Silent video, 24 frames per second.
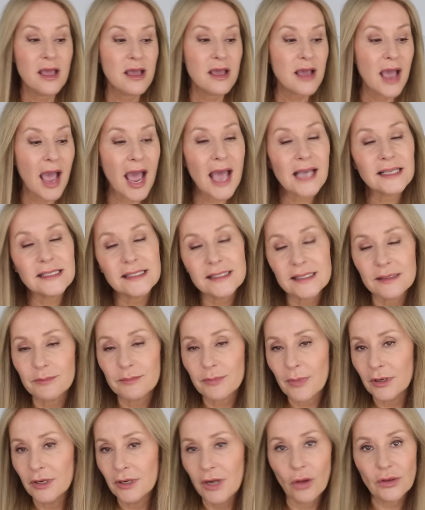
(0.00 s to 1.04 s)
as
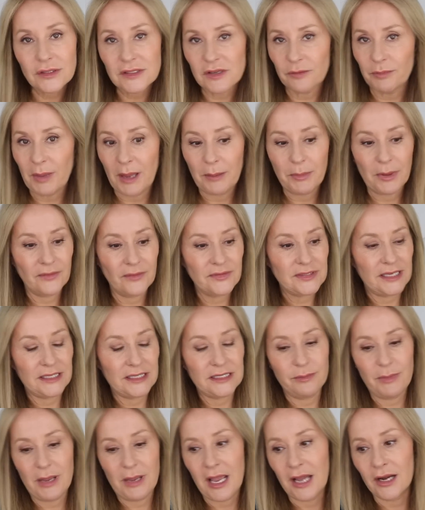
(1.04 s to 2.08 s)
lots of people have said to me,